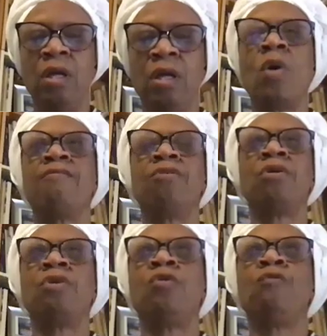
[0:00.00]

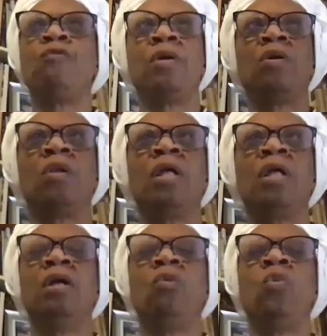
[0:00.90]
whatever you feel
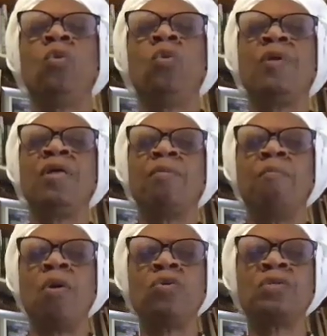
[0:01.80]
will be the
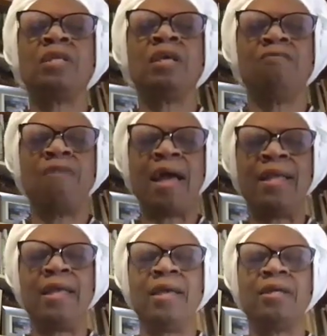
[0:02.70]
most
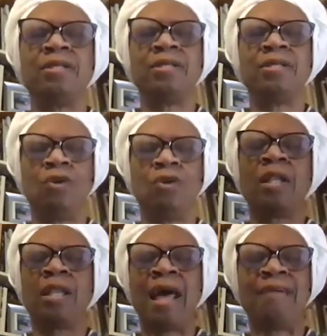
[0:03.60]
inviting to your
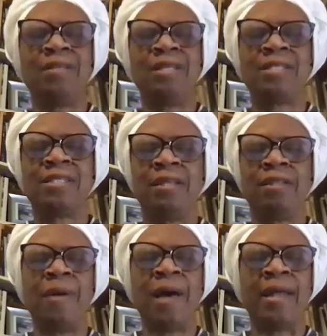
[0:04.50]
aliveness in
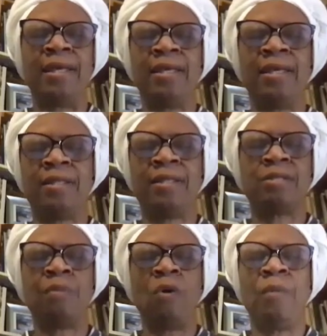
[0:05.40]
the body in
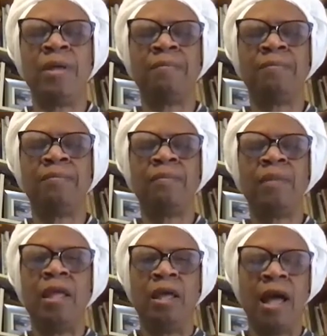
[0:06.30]
this moment.
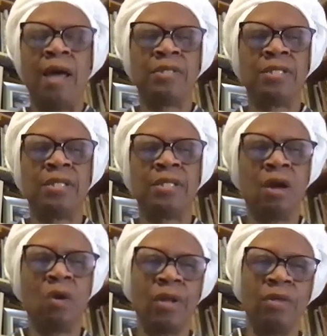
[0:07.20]
I'm sitting
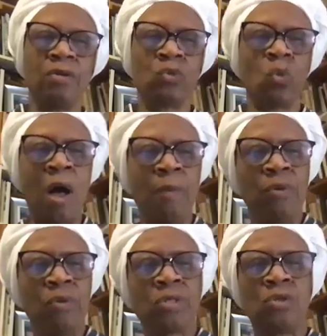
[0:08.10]
on one of those
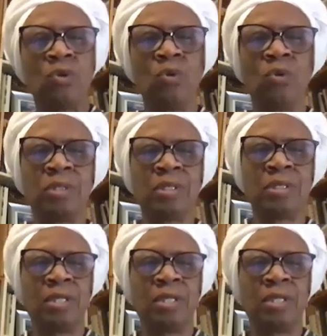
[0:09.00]
wobble stools.